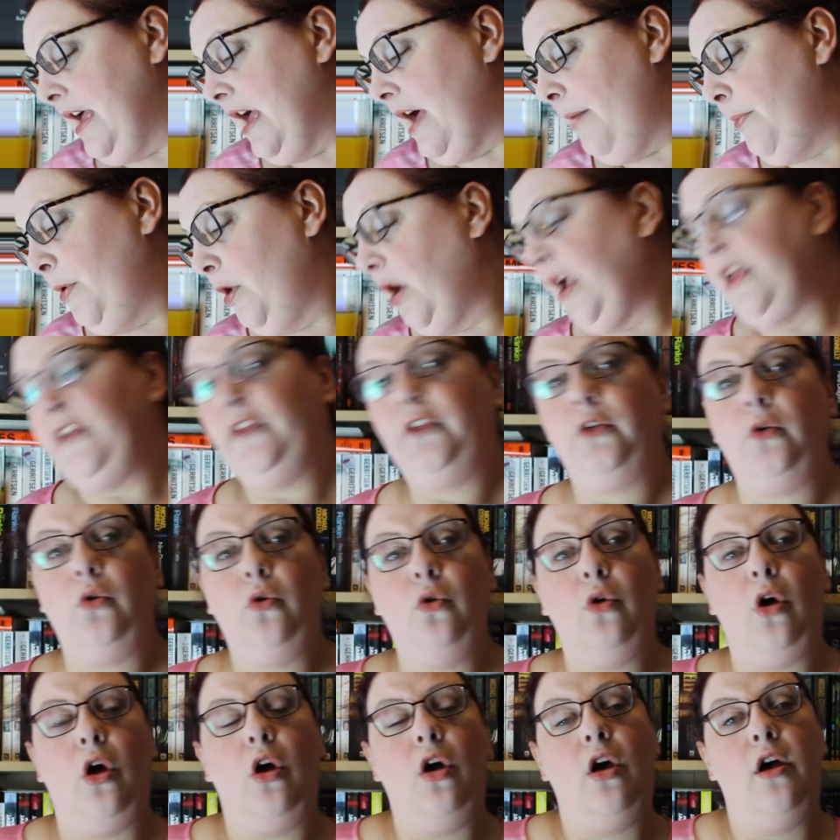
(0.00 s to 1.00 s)
A book I
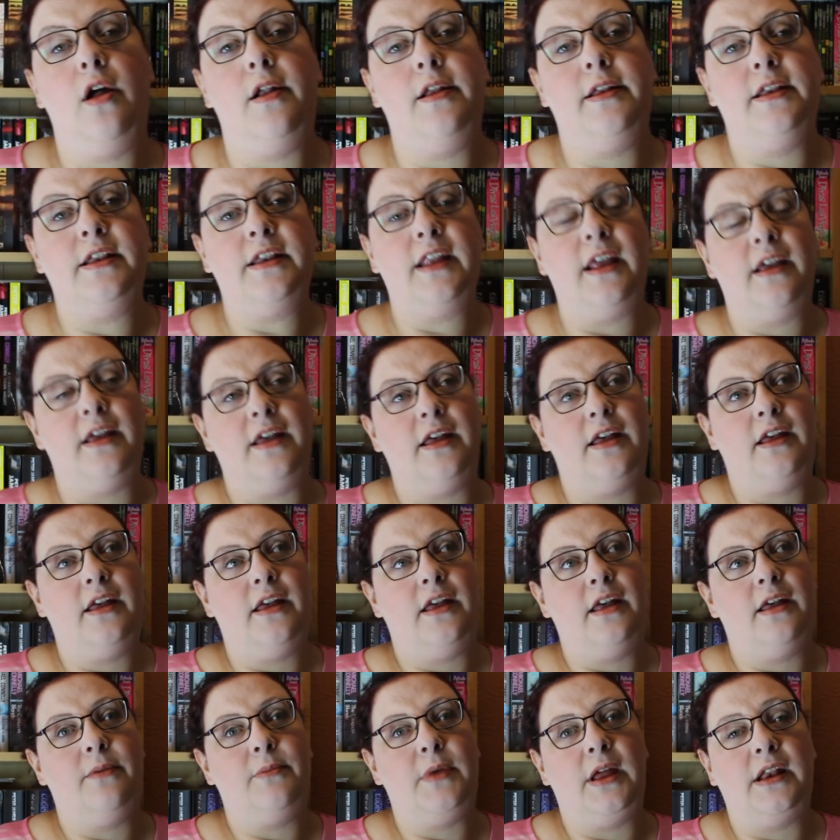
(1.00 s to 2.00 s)
saw on
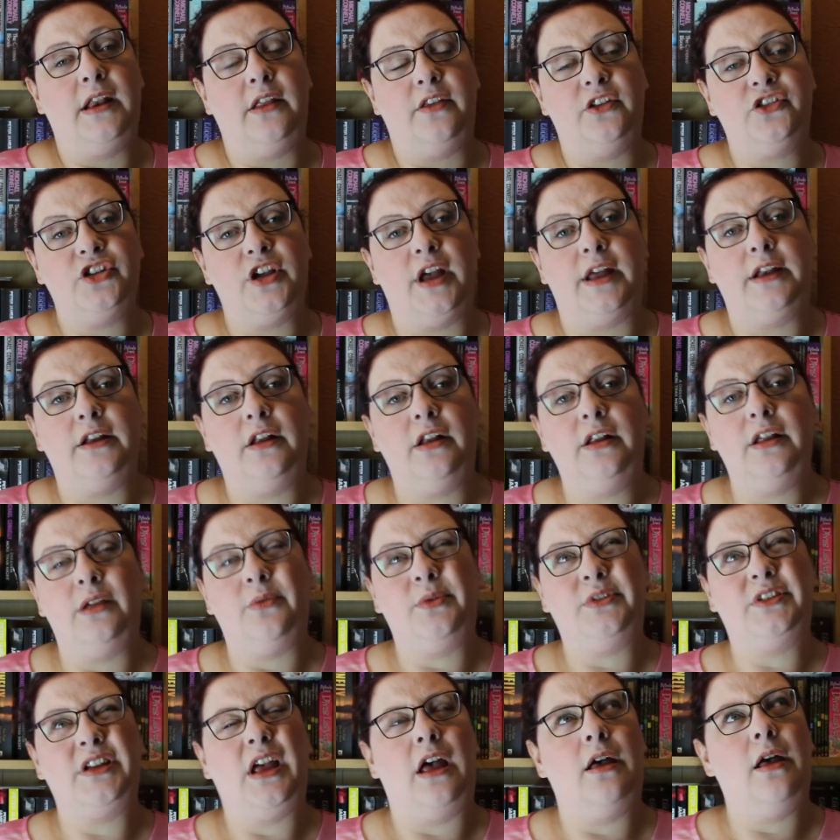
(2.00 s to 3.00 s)
another channel, it
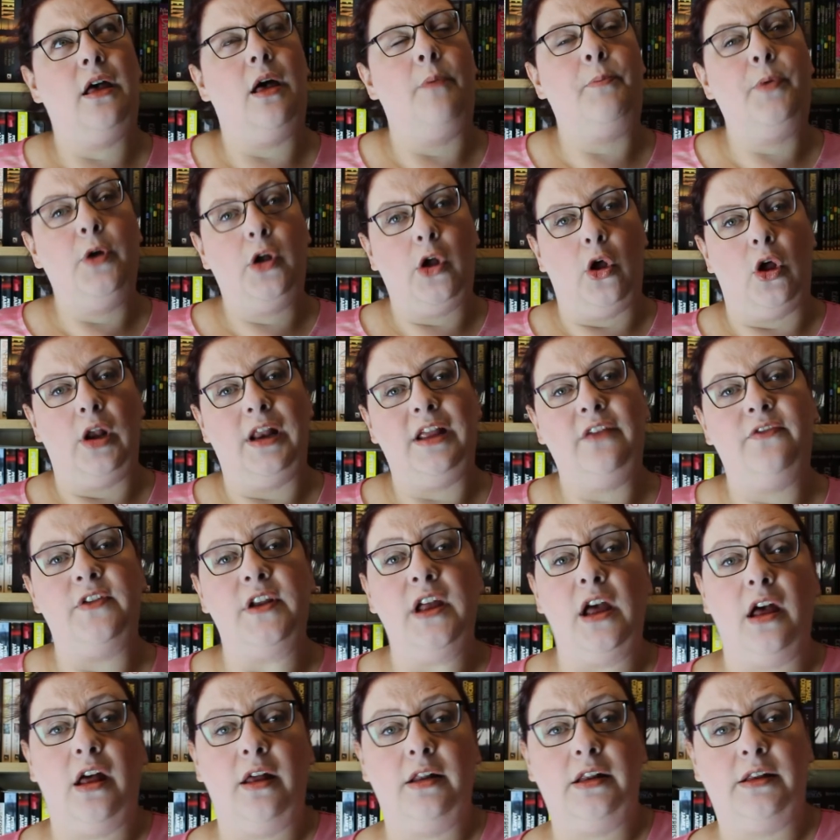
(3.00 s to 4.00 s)
was a Book Olive, and
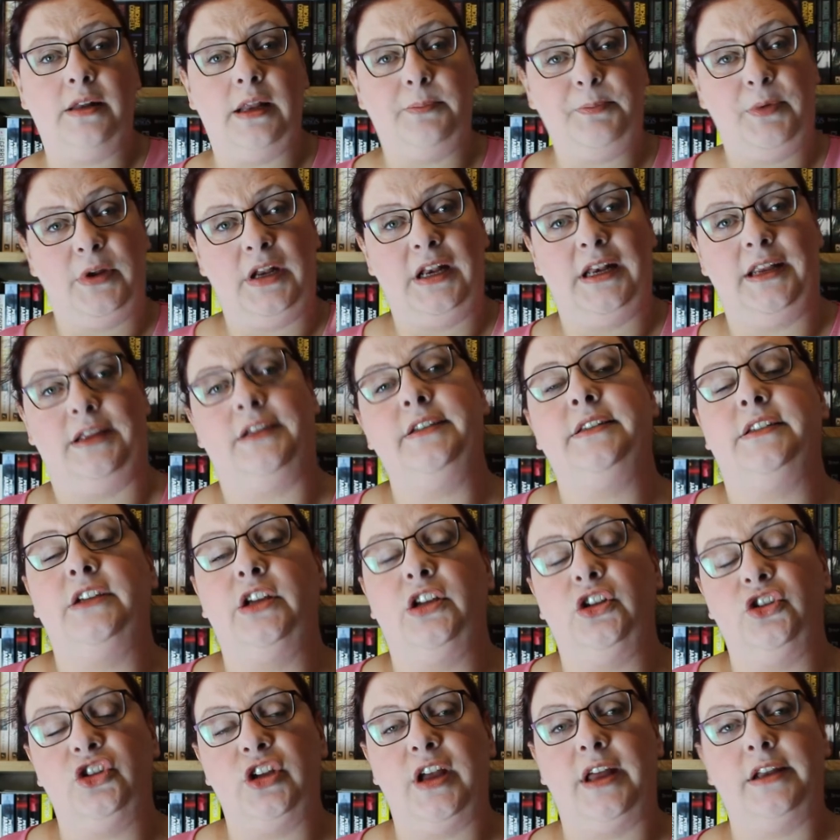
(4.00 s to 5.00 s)
I'll put a link to
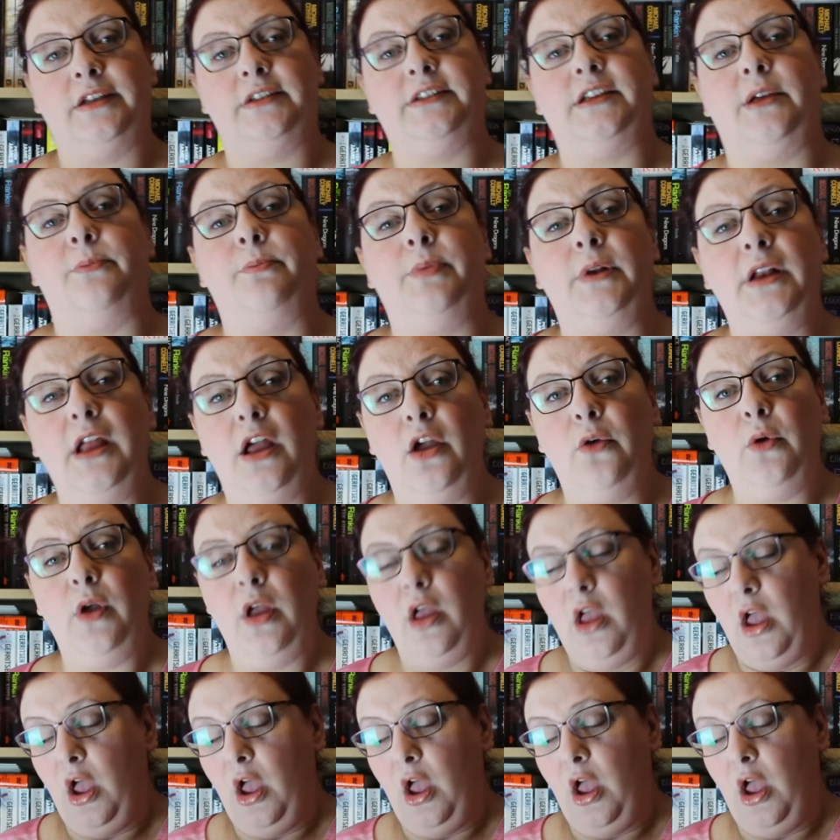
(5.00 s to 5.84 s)
her channel down below.